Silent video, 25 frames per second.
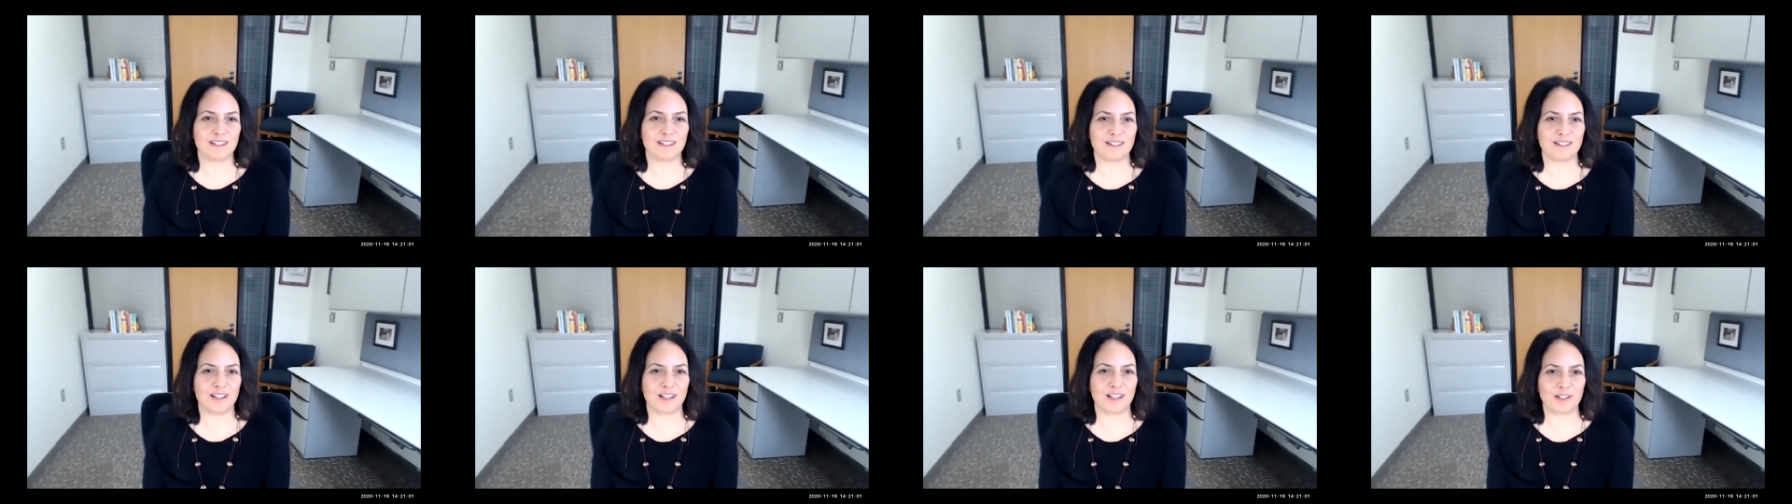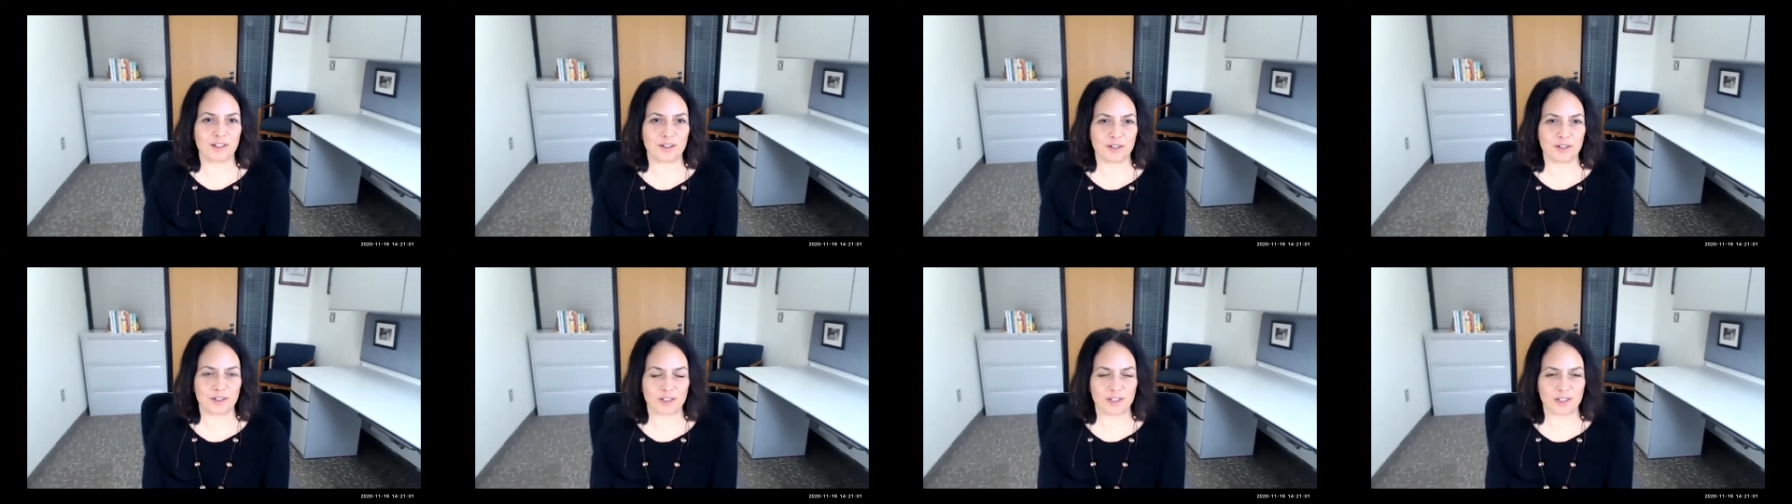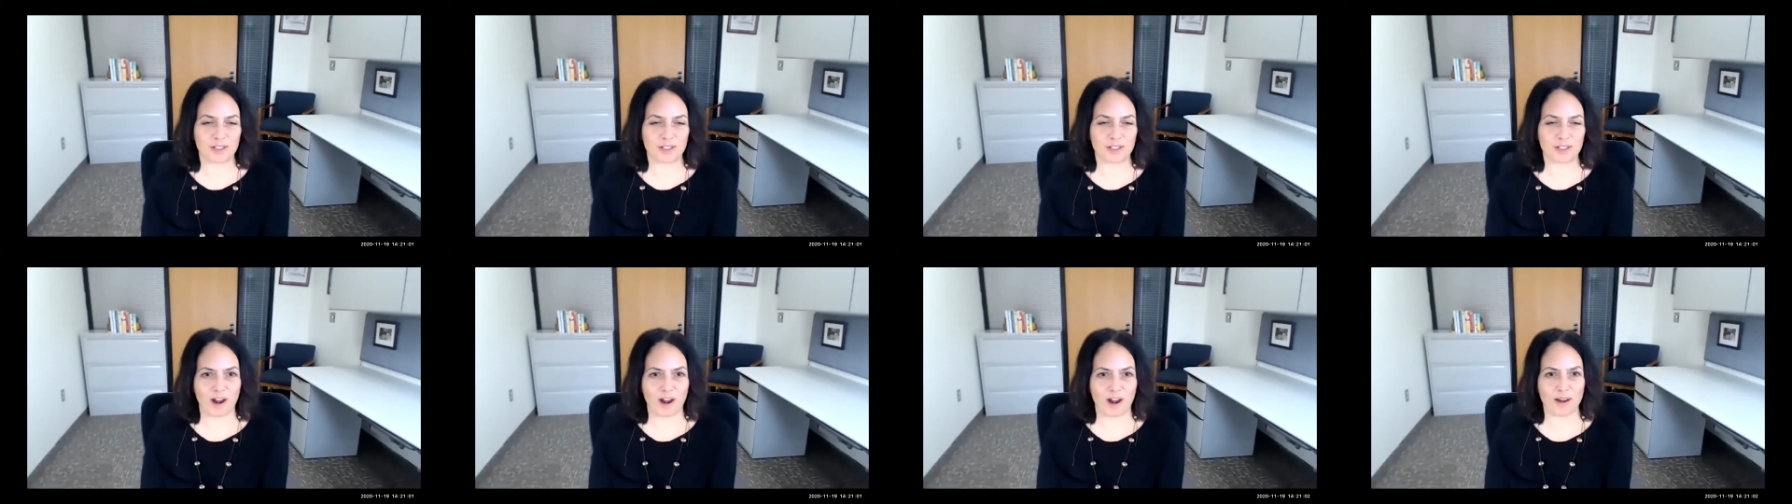that you're
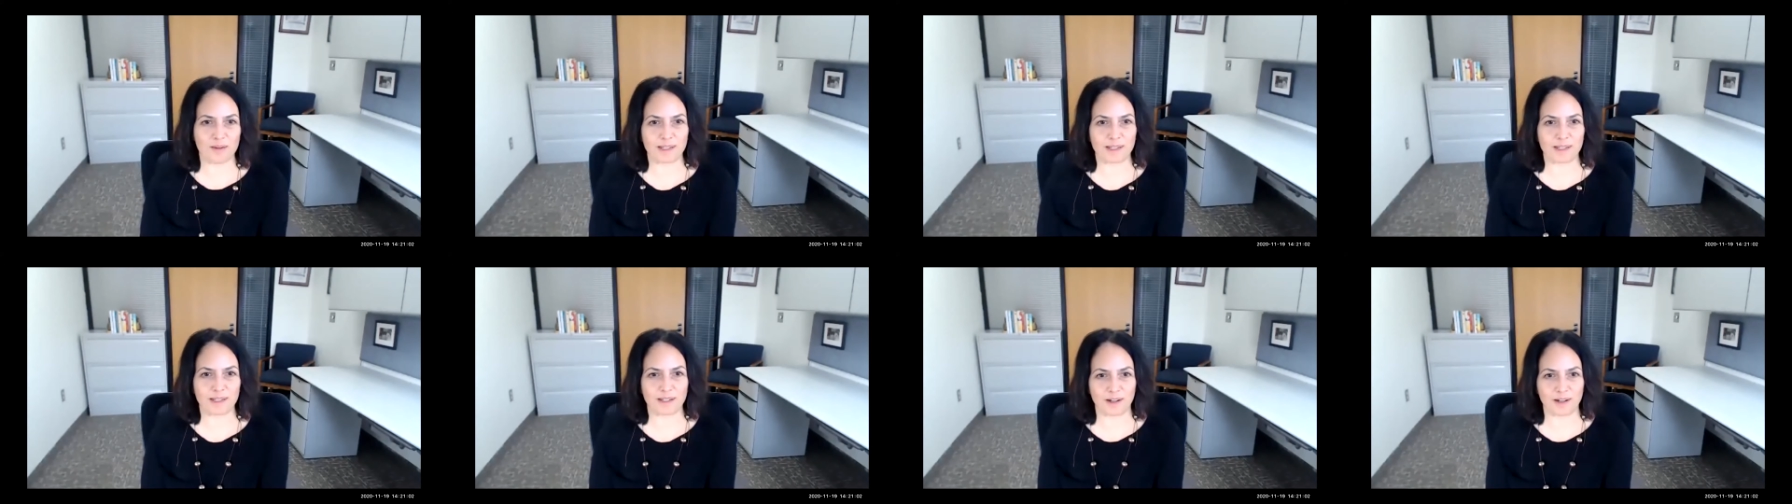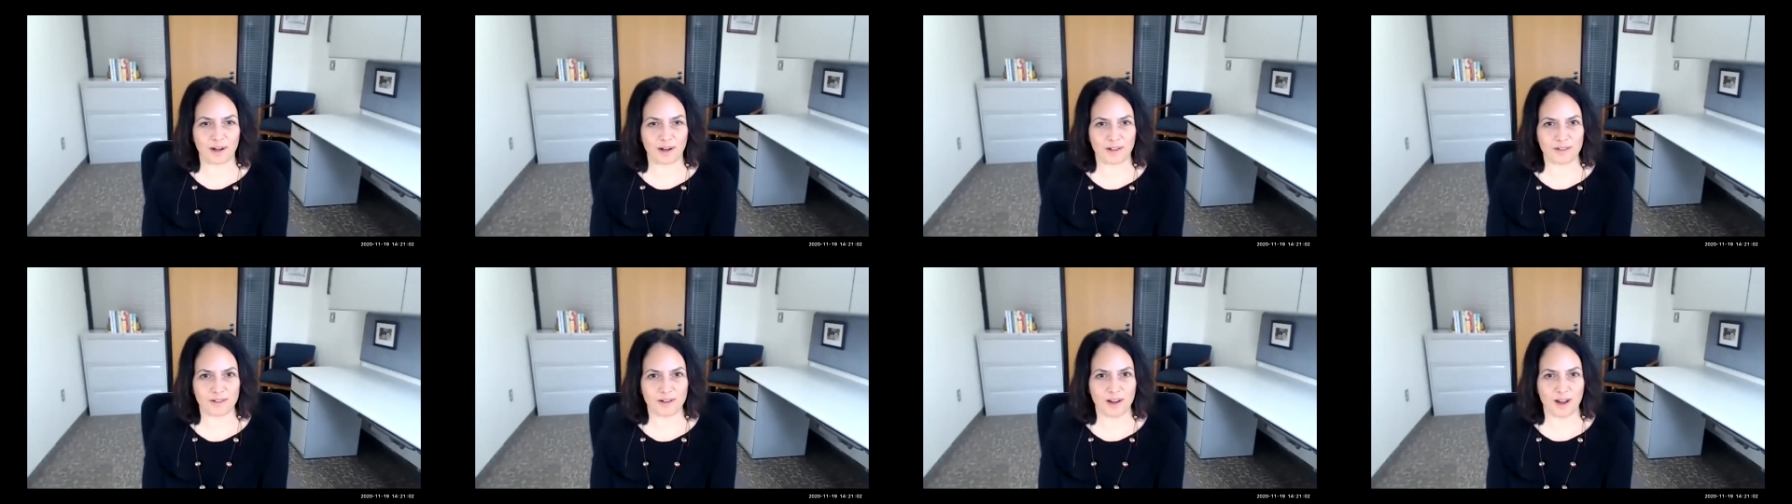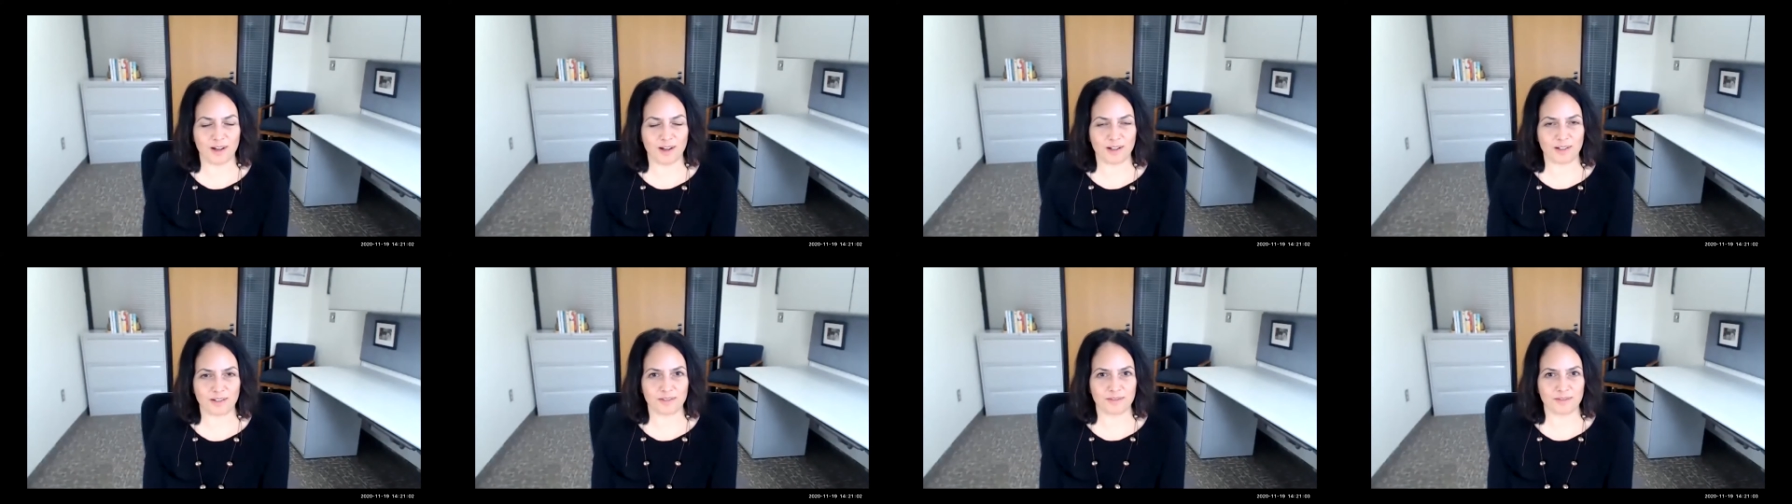describing are
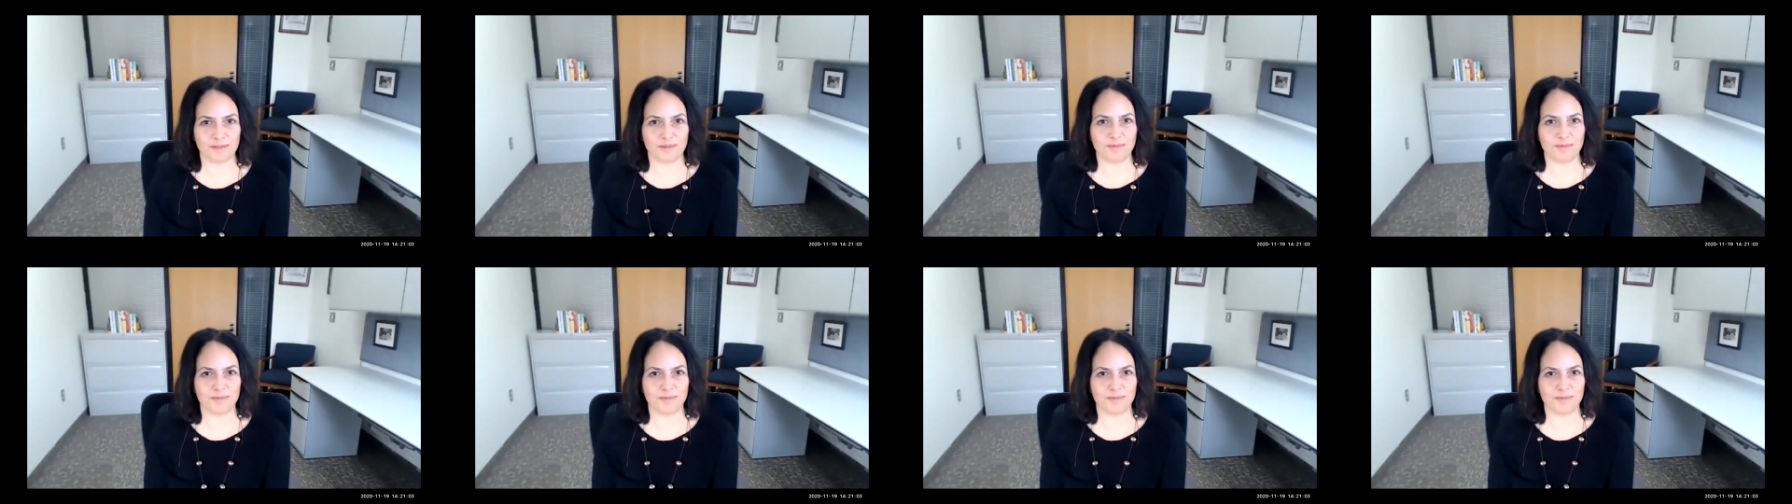not